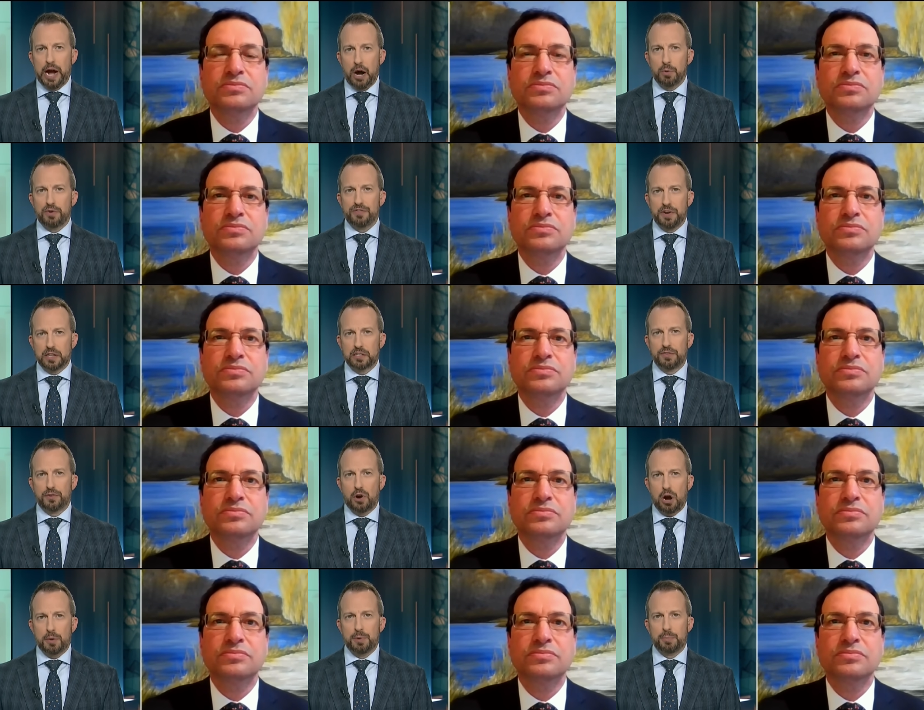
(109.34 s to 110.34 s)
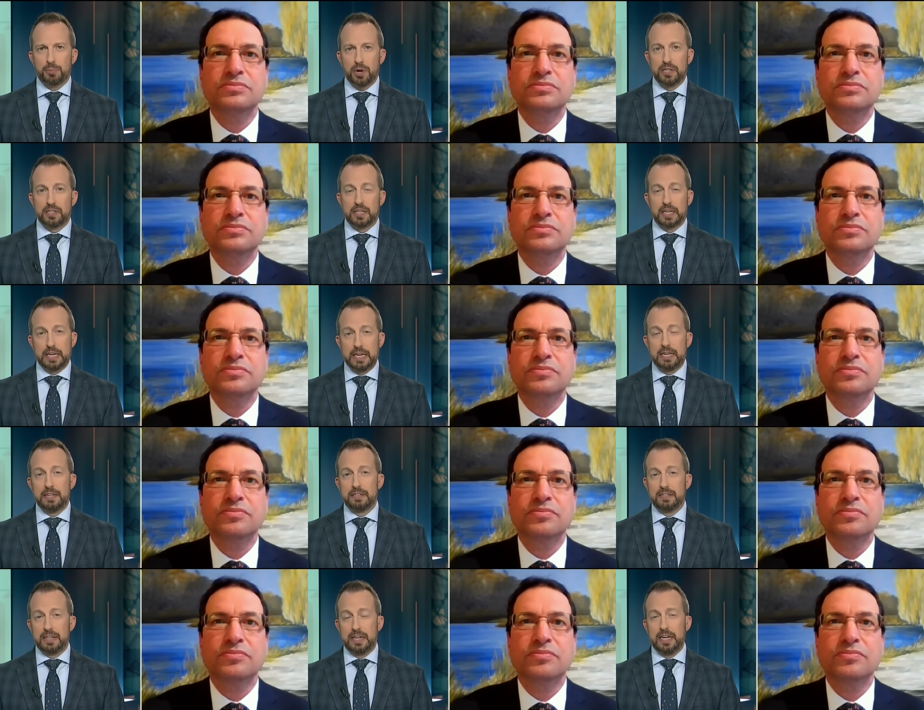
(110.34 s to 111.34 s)
Speaker 1: how effective carbon pricing
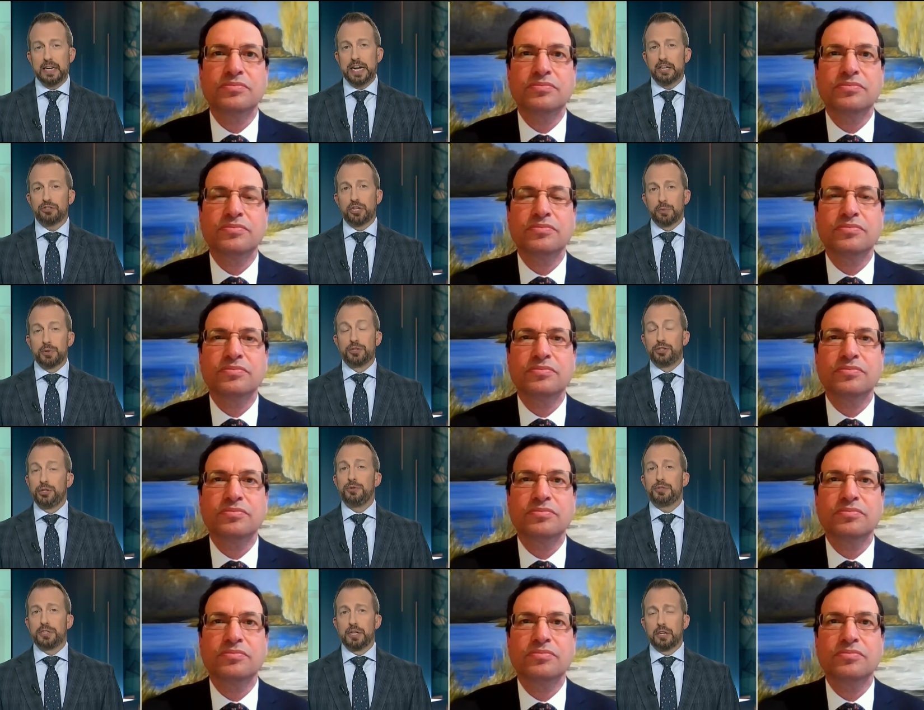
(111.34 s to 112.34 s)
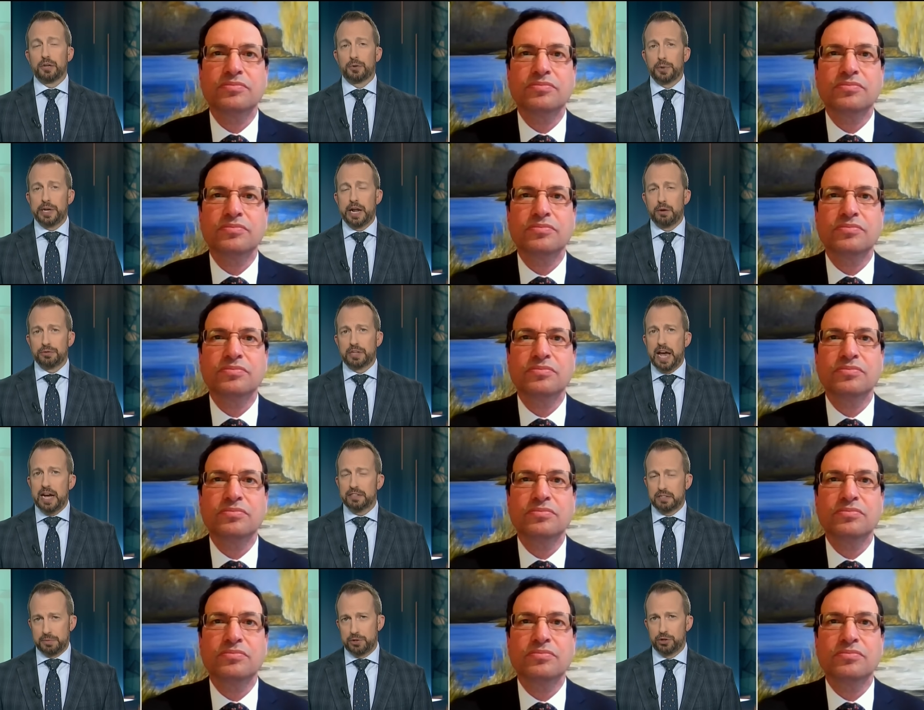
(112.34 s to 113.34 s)
is in actually reducing greenhouse
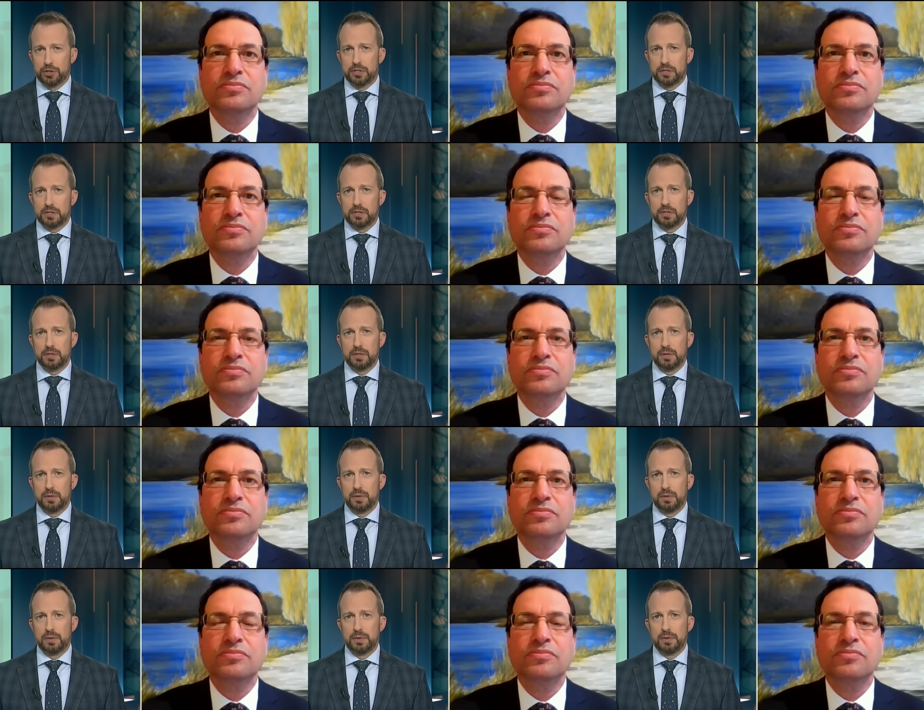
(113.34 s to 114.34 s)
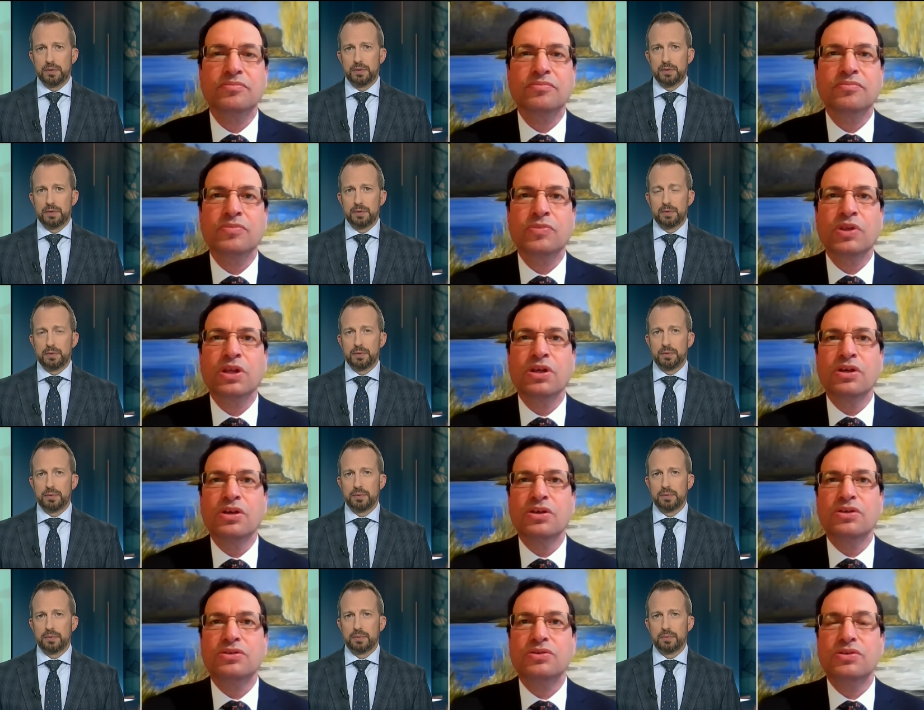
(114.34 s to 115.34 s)
gas emissions?
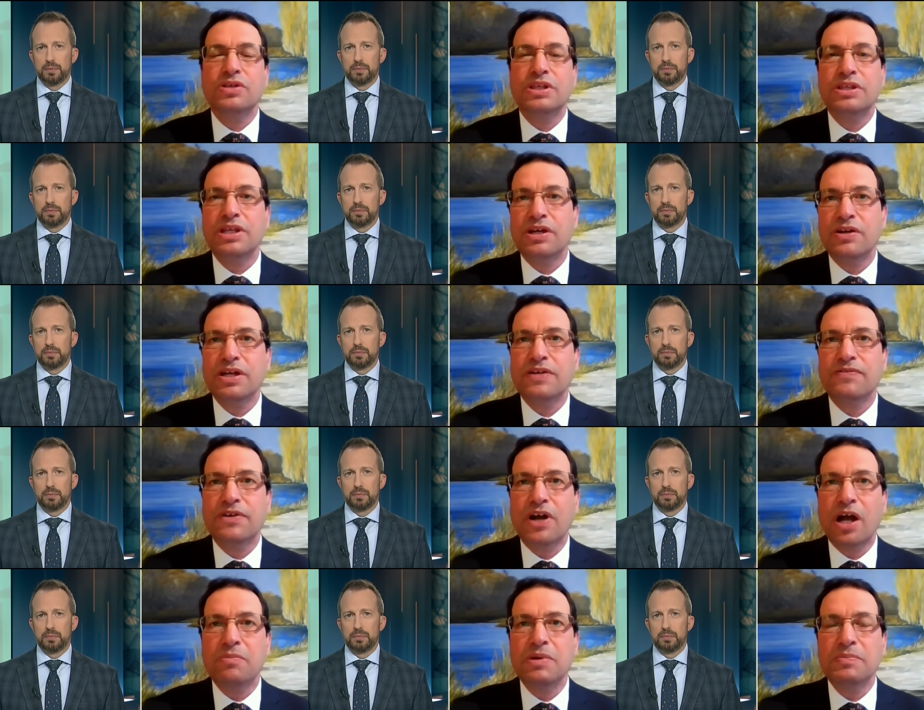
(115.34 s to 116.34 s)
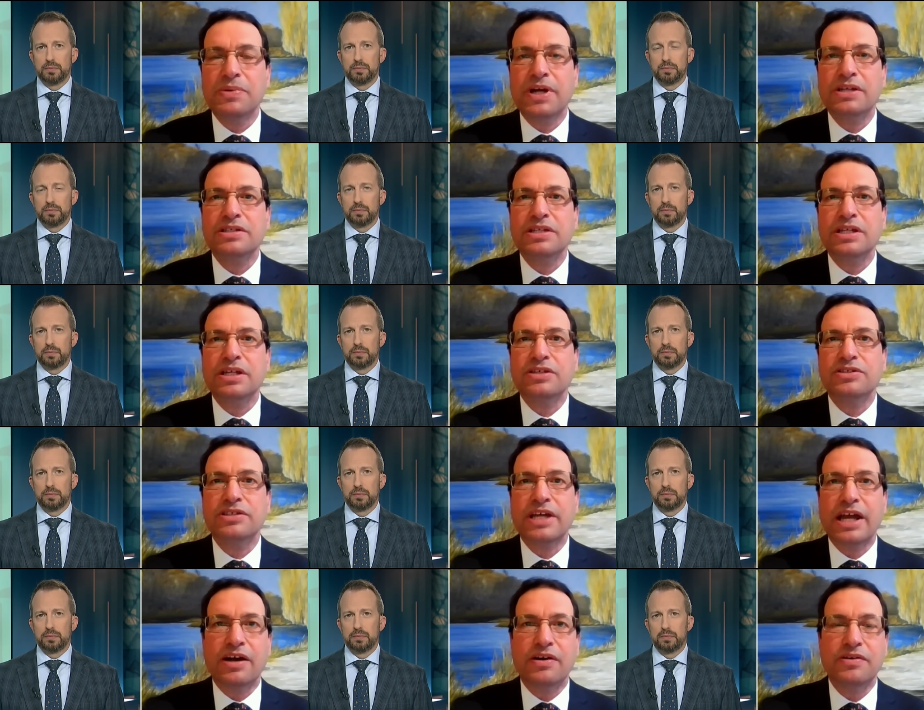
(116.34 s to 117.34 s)
Speaker 2: So, the theory of carbon pricing is
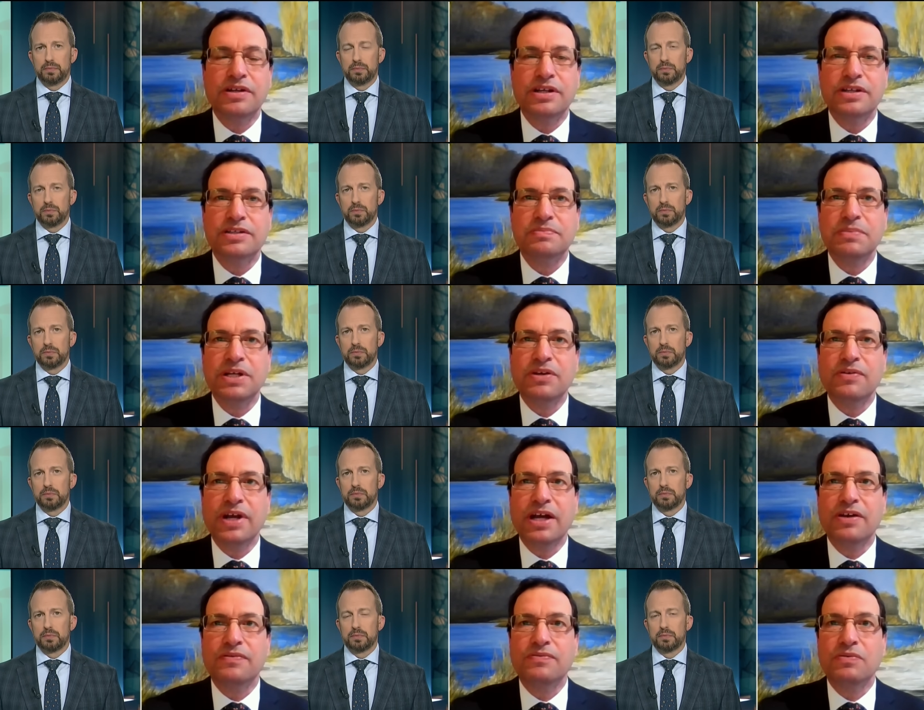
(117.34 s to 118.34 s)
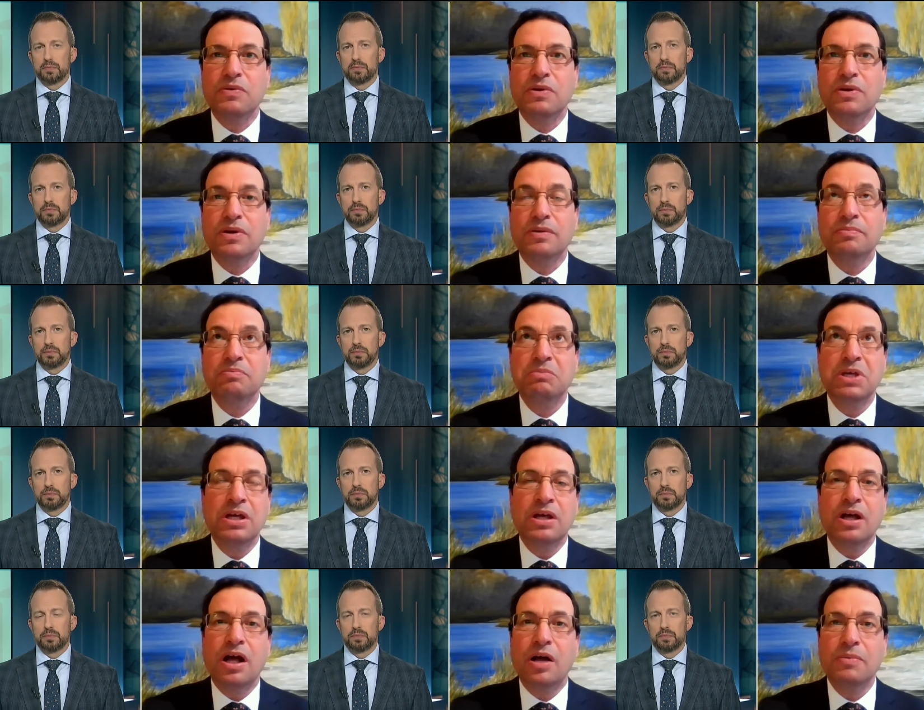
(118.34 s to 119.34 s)
sound, and it's been around for
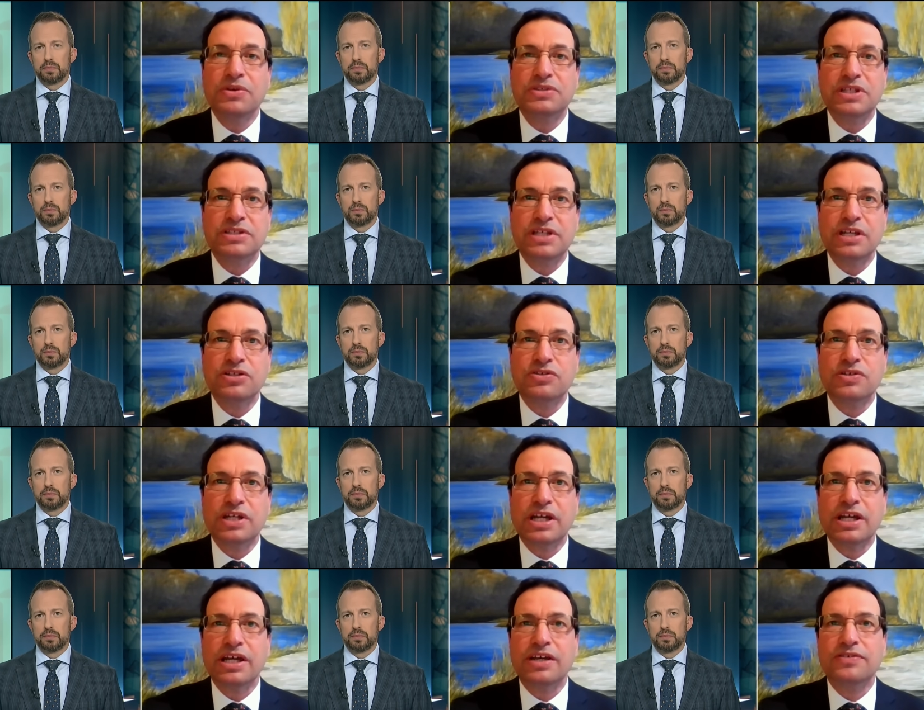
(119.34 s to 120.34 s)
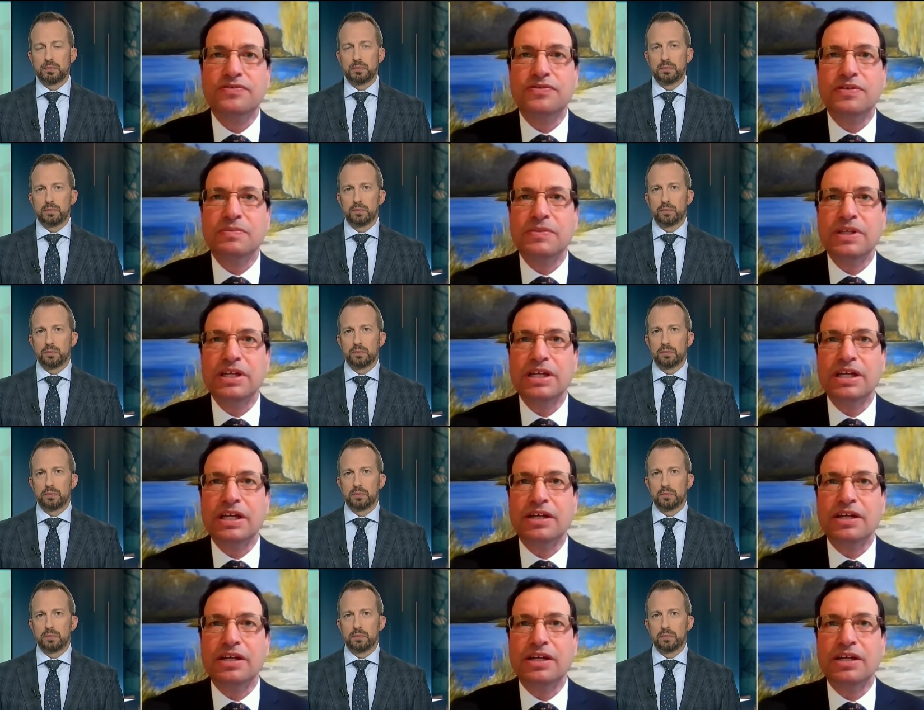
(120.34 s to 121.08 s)
almost a century, I guess, from the